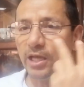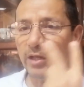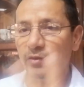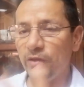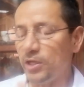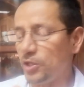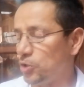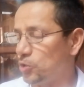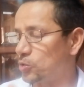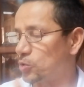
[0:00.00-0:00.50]
and
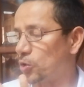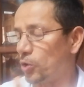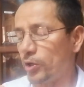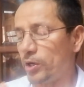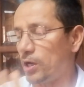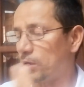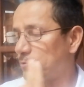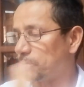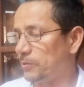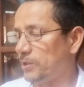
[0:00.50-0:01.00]
then you're
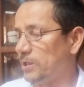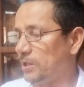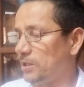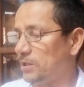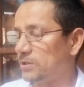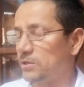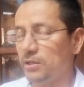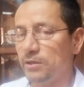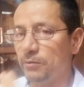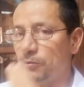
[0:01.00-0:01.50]
gonna
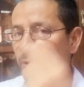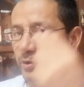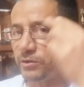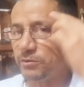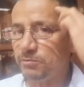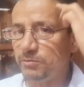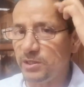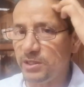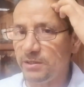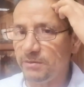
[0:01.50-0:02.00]
read with
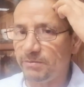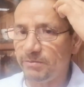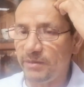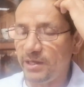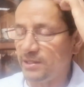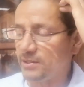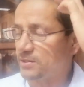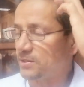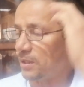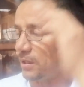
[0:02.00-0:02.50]
me
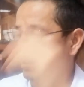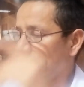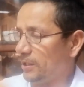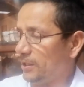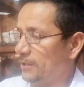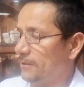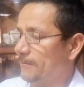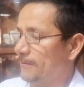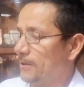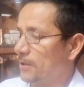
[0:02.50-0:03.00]

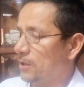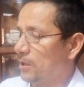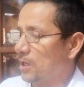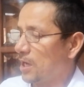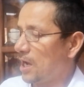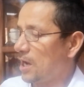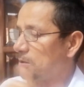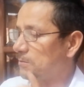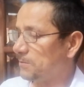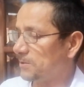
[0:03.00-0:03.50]
mentally.
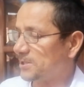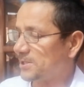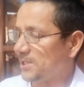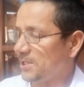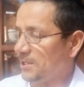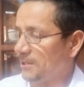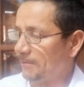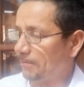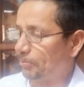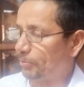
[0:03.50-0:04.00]
I
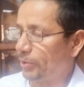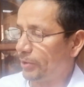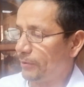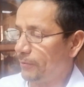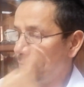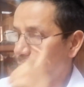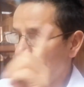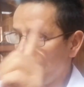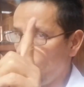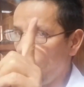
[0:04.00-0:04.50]
receive
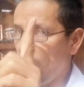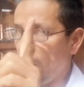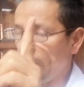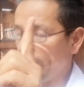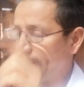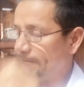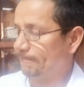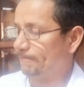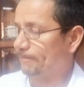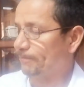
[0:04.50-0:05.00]

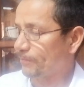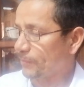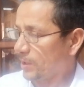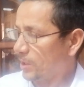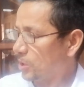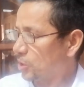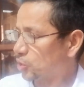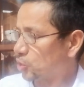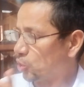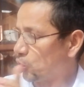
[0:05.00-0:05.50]
1.
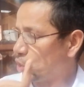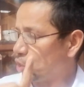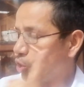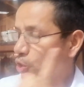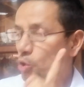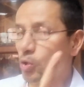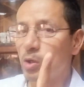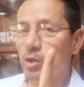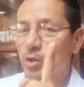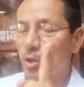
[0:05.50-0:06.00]
So
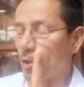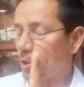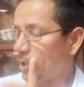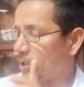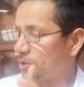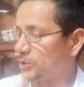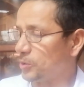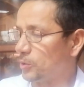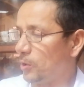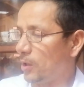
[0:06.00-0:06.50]
you're gonna
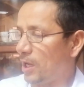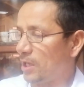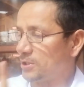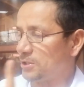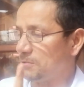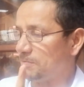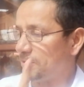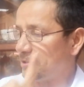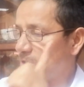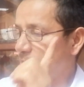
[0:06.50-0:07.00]
do
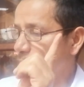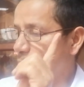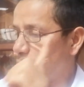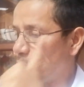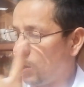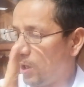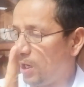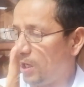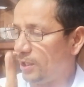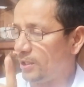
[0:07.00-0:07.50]
activity
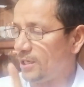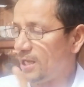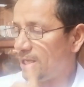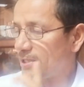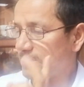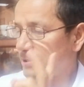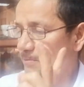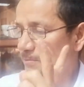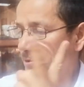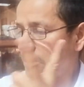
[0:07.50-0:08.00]
1,
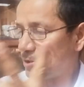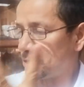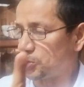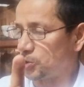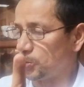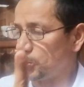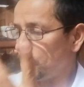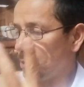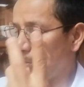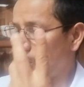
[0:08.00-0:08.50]
activity
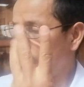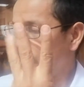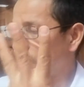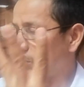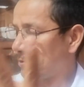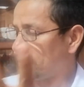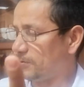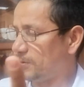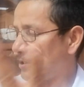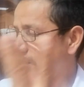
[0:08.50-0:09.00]
2,
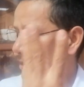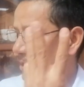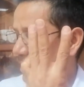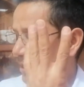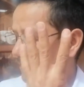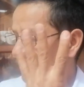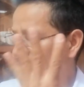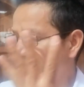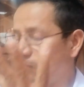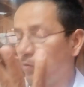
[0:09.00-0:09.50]
3,
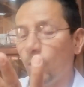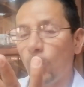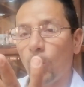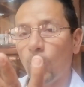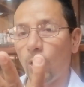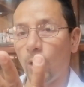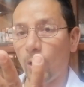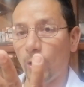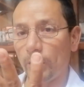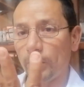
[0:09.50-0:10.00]
and
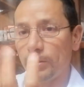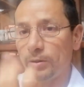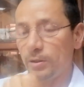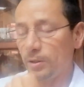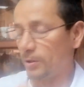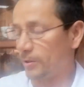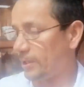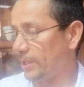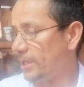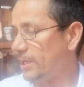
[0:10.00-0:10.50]
4.
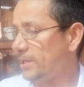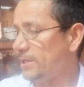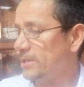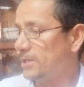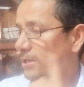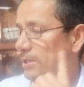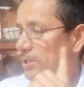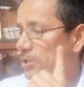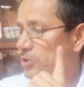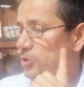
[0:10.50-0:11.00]
Okay?
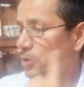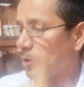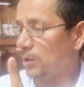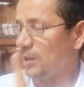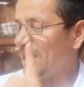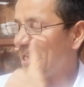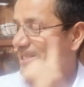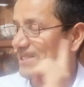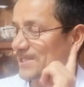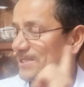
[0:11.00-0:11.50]
So
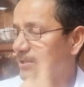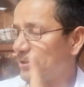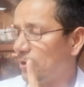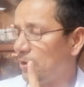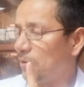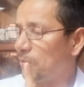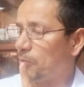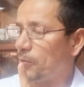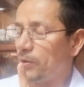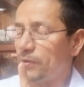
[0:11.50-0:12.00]
let's
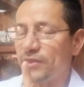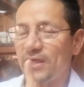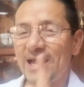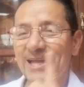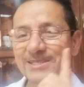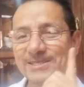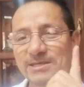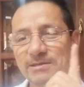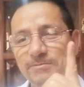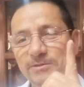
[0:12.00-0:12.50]
go with
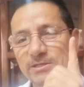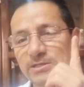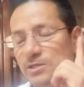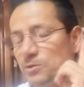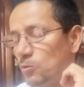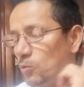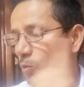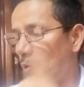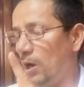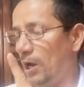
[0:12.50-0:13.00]
activity
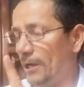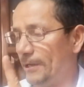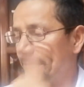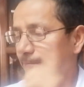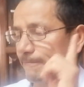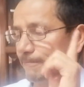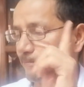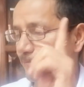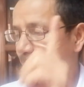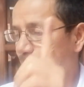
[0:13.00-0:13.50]
1.